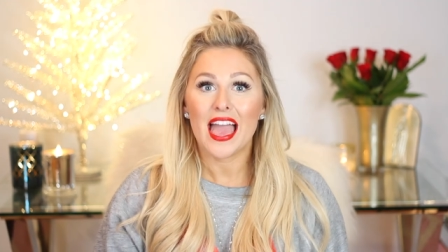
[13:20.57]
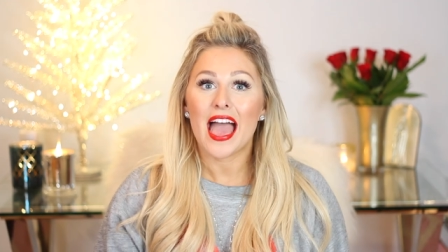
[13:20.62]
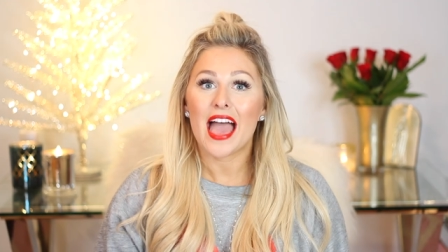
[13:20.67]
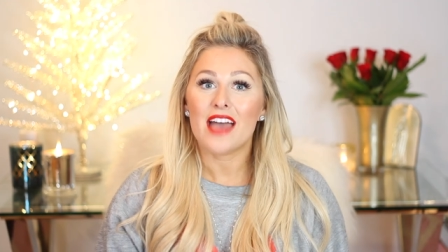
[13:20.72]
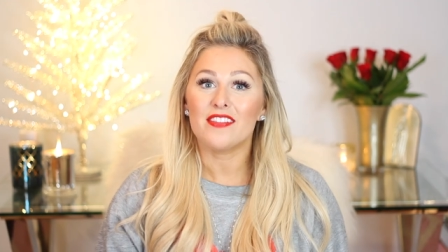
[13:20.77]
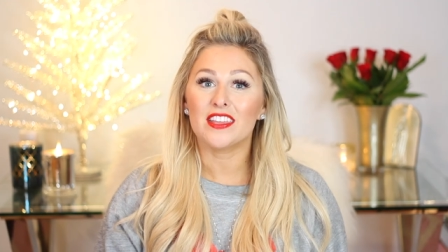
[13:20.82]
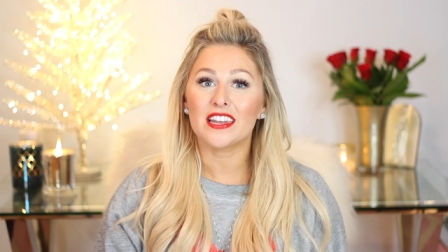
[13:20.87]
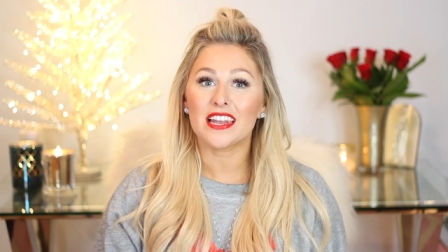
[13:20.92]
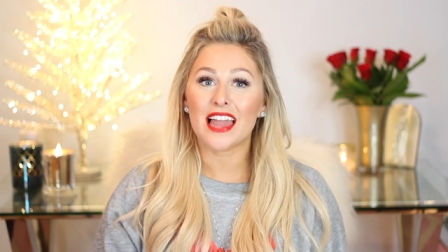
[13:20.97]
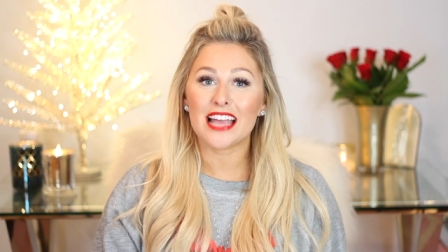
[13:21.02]

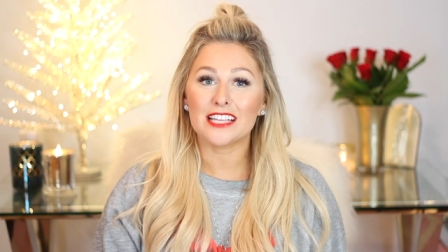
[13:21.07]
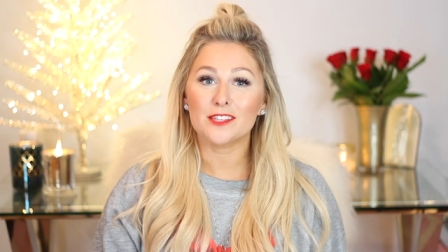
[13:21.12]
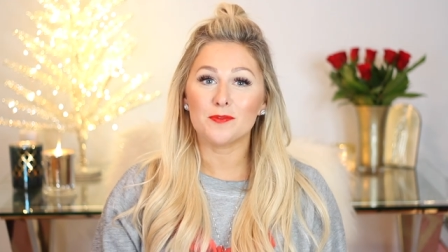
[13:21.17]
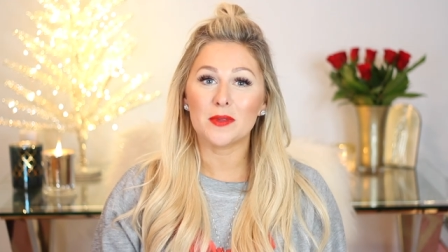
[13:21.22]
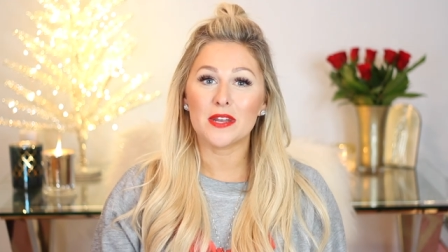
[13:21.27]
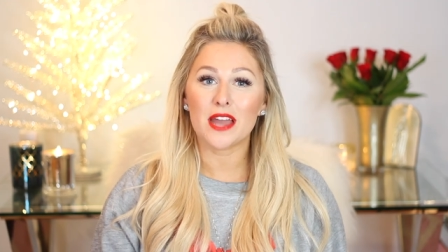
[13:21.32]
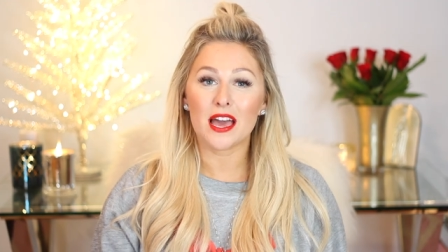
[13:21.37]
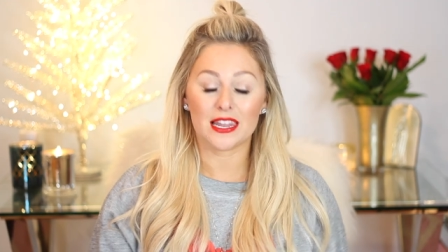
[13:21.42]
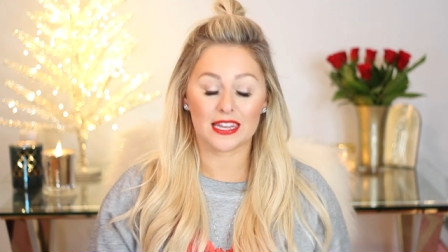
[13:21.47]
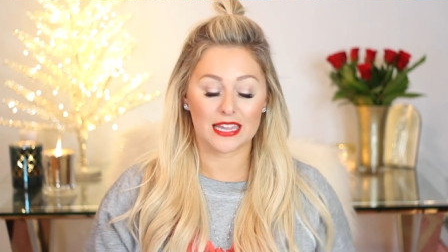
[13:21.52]
And then last
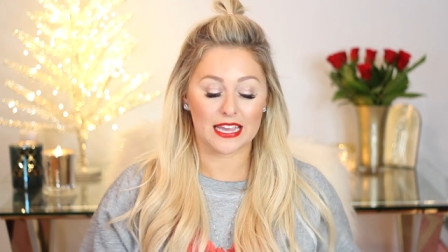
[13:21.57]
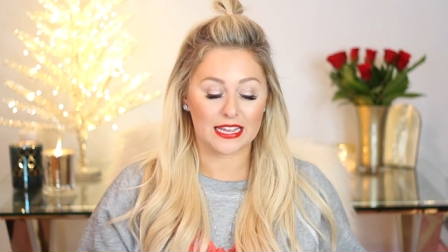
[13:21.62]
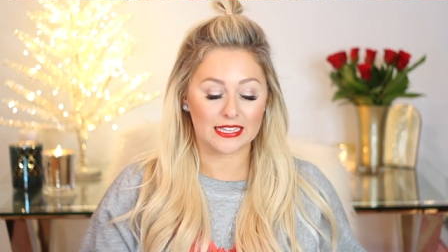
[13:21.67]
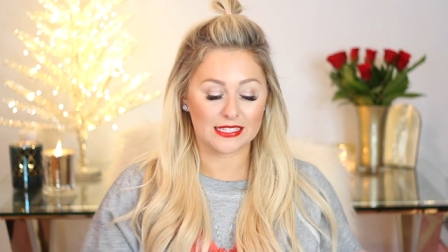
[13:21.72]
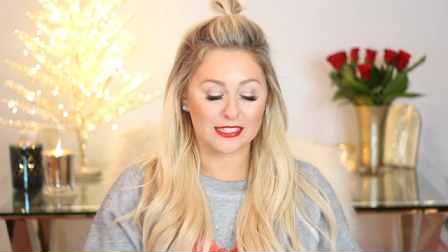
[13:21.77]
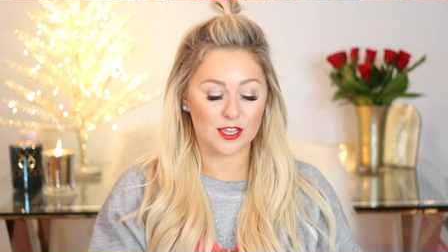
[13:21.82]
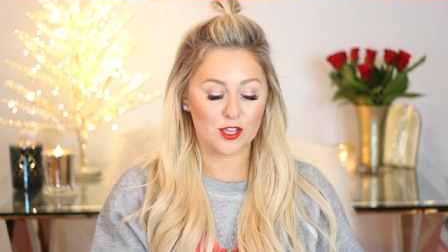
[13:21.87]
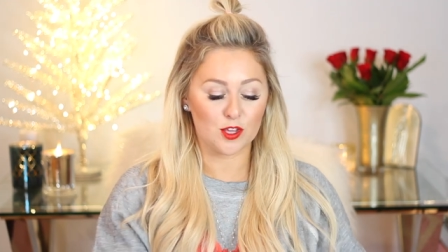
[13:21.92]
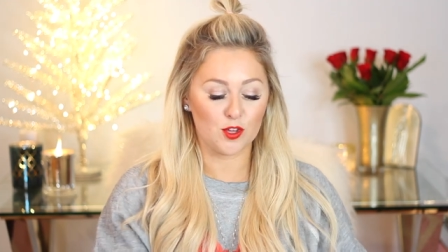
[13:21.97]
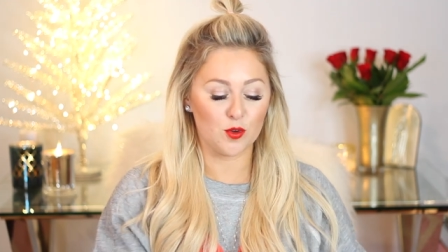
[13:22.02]
but not
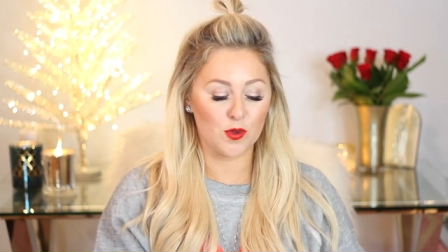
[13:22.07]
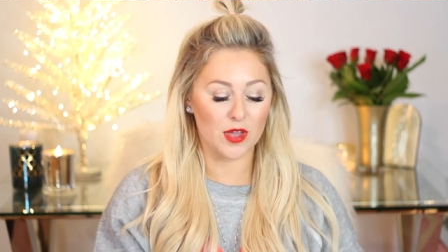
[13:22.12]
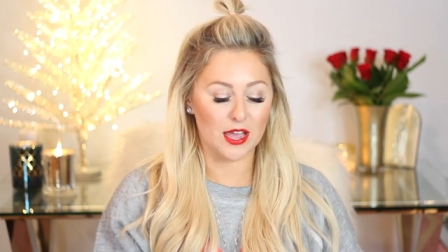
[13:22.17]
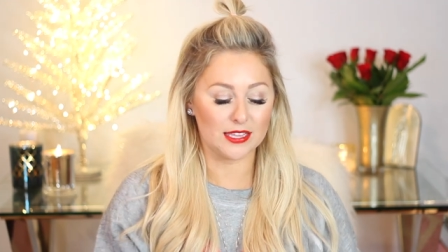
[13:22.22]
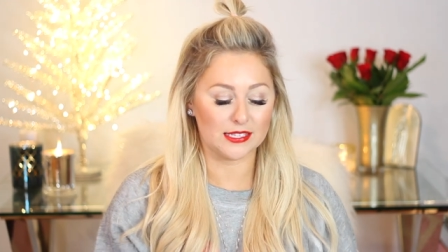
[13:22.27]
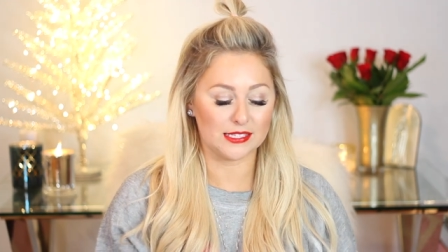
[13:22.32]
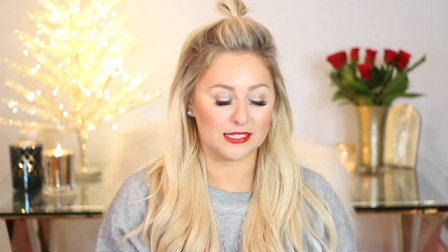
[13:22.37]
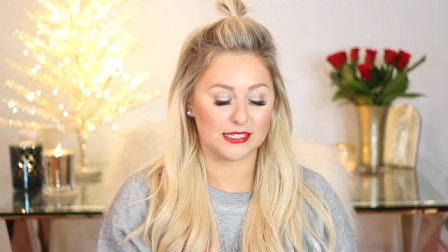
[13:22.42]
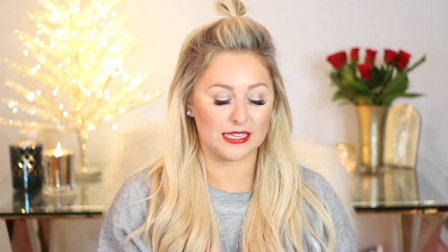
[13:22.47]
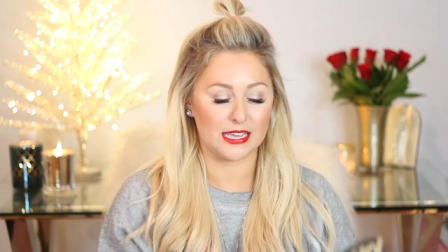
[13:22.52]
least, you
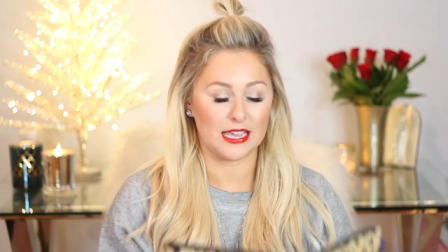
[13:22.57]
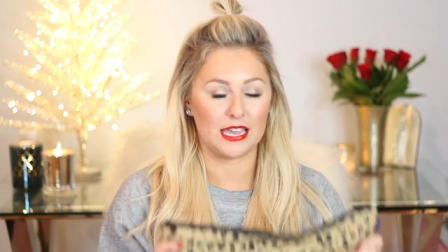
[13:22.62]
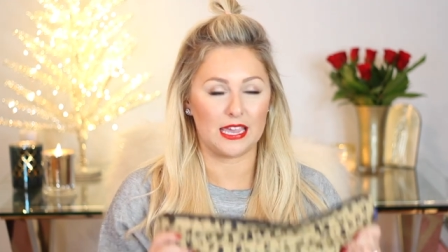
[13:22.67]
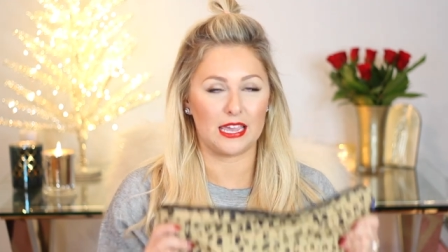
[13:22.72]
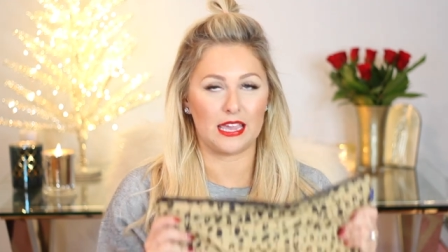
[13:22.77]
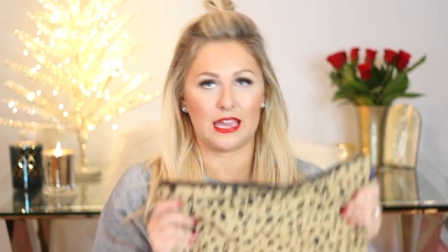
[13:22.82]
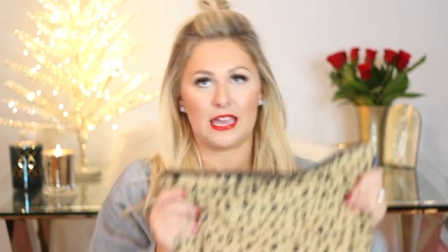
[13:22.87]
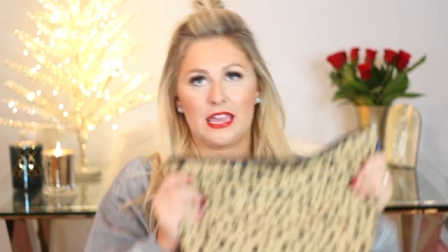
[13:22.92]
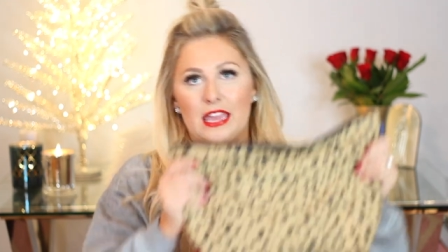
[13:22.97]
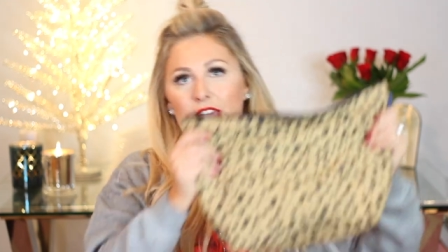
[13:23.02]
guys
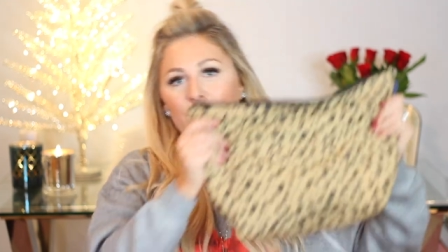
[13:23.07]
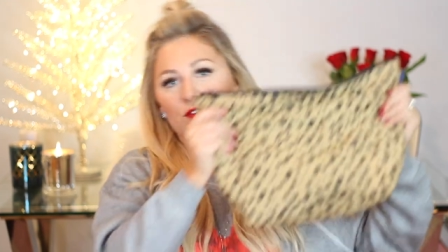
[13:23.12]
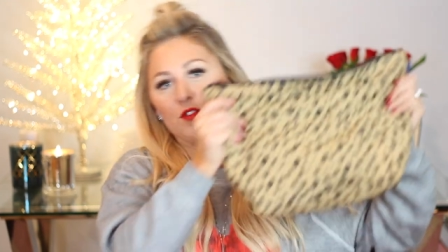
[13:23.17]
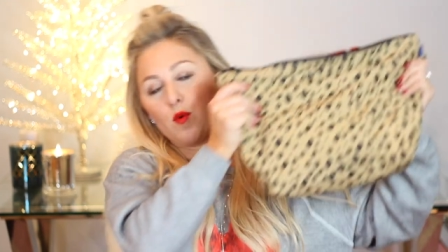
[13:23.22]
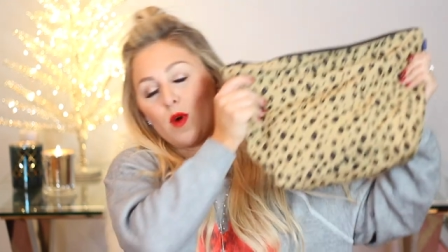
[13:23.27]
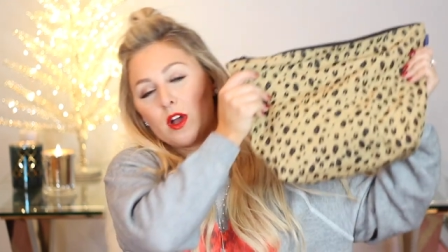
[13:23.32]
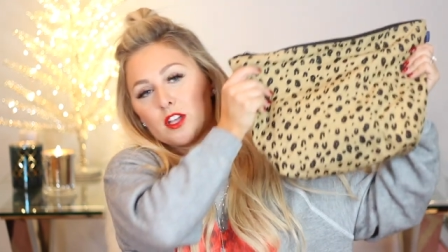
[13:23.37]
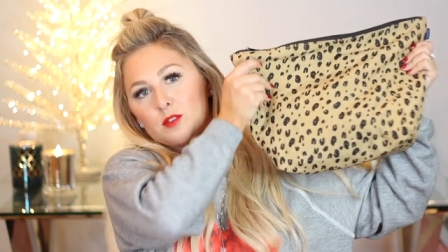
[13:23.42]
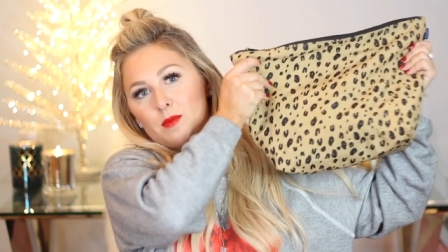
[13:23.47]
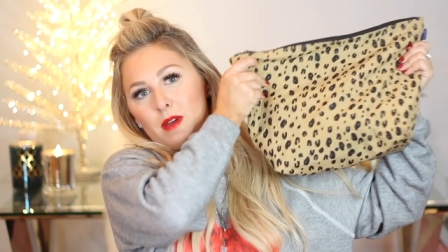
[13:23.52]
see, if you
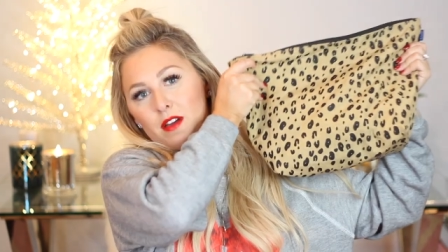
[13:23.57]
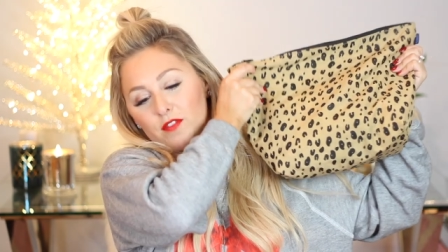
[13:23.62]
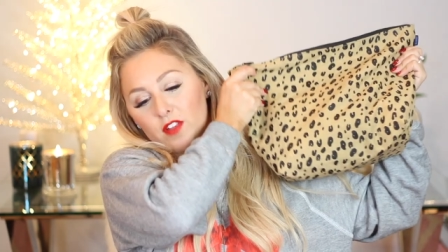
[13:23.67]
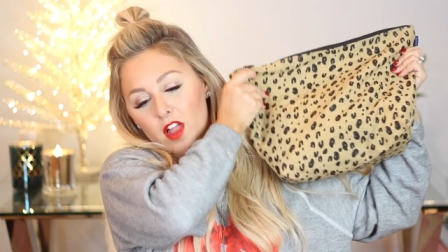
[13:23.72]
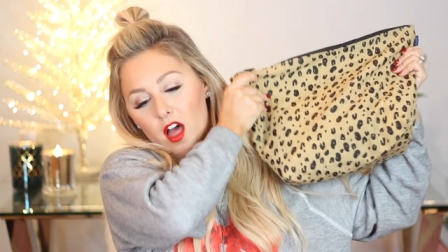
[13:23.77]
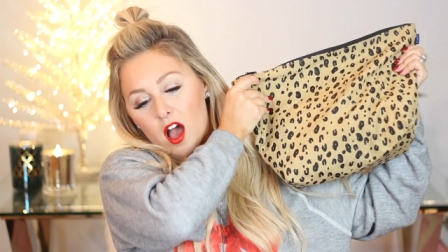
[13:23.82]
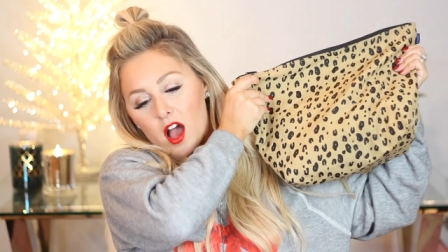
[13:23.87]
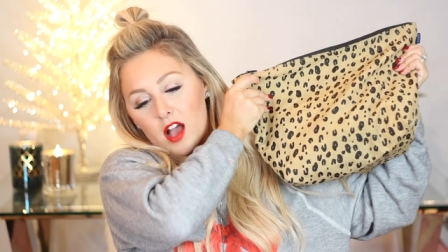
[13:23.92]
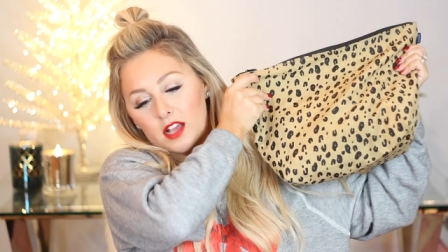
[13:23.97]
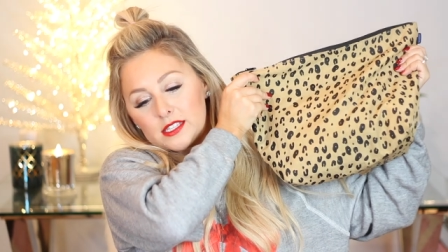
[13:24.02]
watch my
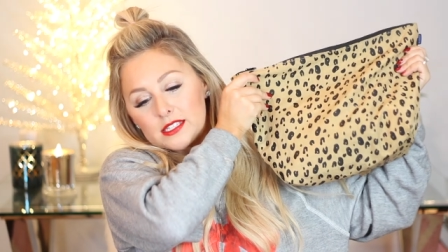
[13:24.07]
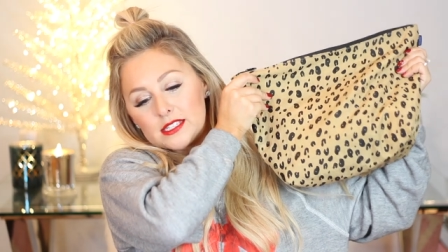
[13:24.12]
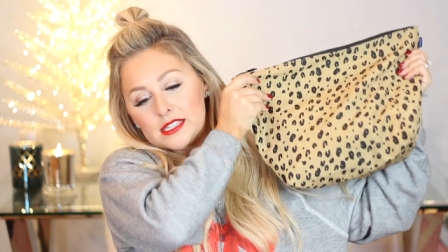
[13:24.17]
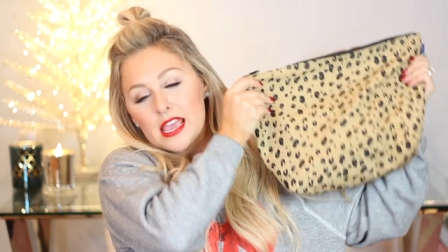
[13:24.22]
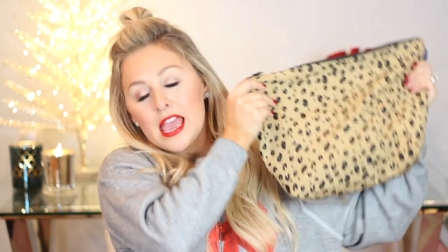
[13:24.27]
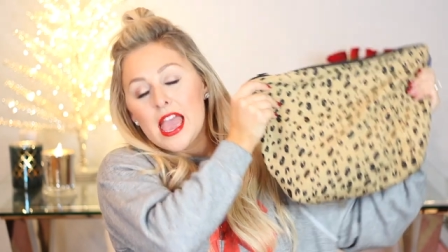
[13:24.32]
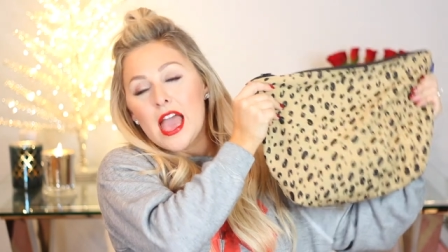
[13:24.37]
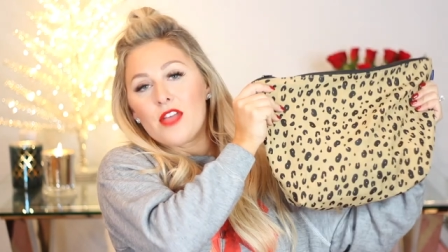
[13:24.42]
vlogs,